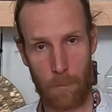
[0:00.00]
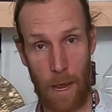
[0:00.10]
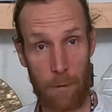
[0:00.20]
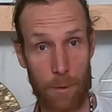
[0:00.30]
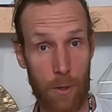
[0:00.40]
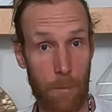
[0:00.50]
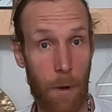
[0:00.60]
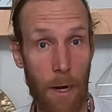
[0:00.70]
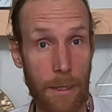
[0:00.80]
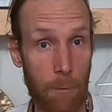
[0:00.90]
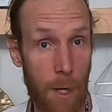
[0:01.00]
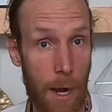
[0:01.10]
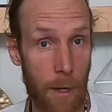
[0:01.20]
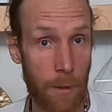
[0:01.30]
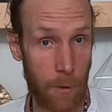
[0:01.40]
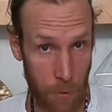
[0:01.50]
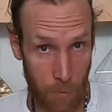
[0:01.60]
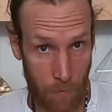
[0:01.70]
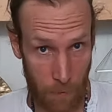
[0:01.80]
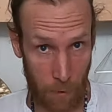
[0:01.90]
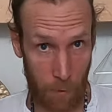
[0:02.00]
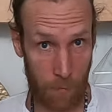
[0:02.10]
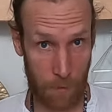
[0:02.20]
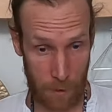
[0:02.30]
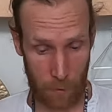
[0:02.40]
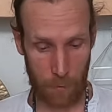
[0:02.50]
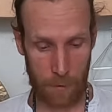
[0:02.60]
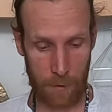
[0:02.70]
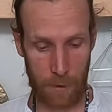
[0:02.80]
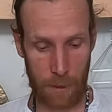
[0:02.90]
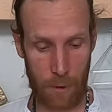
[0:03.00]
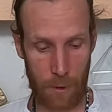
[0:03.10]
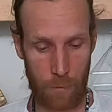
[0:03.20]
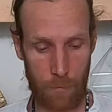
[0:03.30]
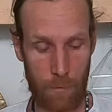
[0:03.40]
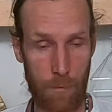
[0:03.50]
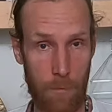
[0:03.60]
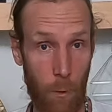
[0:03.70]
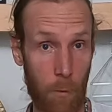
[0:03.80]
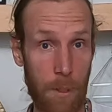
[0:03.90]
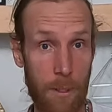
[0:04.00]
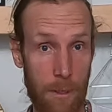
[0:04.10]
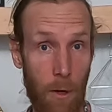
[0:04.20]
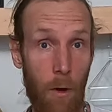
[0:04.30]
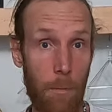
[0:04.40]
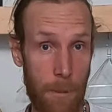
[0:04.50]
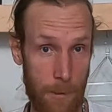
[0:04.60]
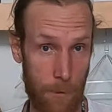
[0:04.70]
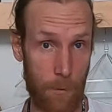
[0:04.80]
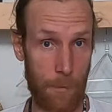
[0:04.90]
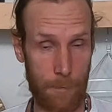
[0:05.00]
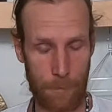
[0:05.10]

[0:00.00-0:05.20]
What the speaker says: How does your body react? Do you feel a physical sensation, or is it all mental?